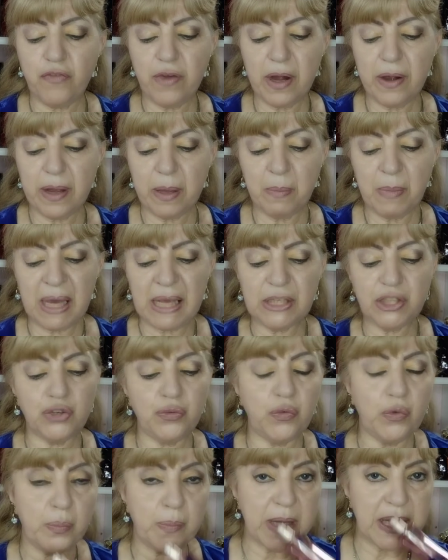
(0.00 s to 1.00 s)
you very much
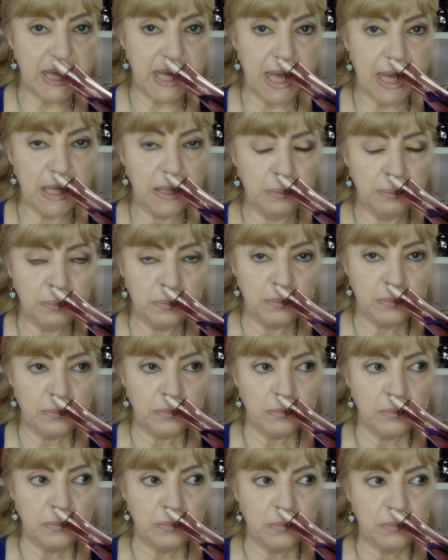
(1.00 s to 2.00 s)
for being there,
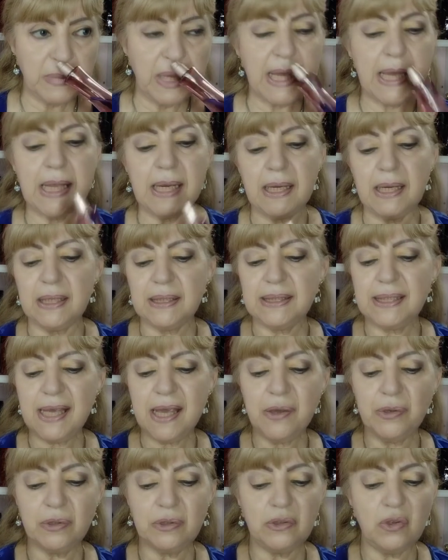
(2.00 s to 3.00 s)
and
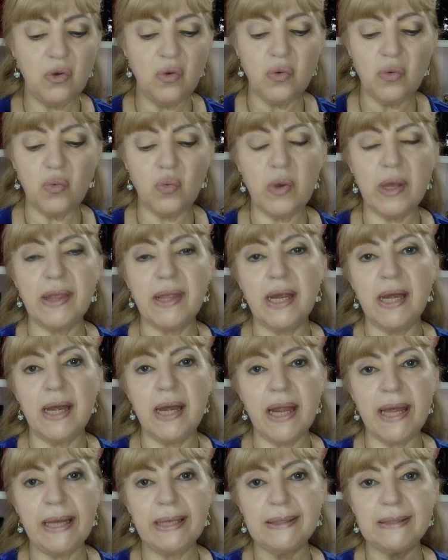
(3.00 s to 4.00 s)
see you soon with the
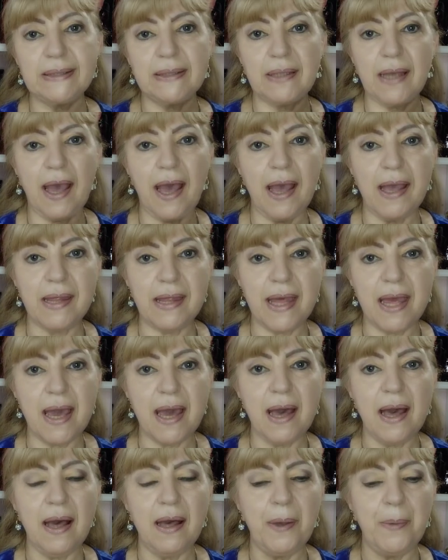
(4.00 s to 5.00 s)
next
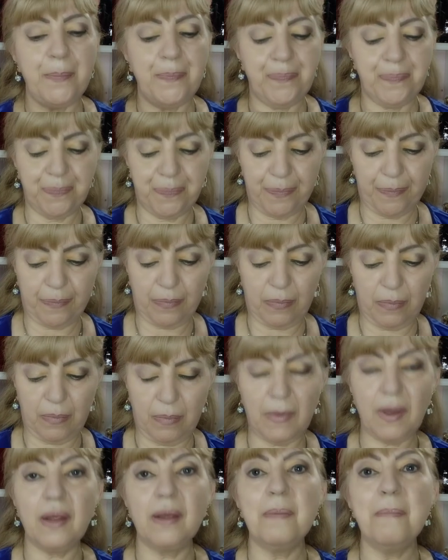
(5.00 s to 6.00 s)
idea.
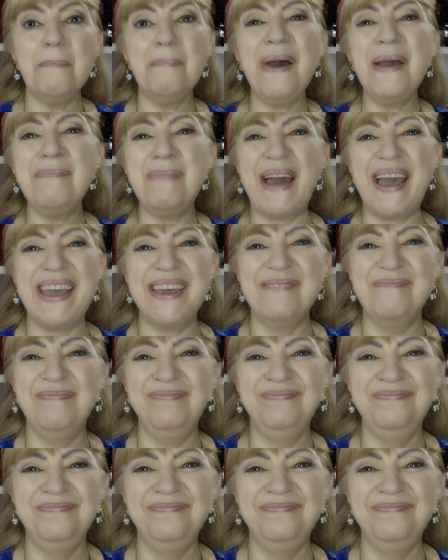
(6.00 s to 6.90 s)
Bye bye.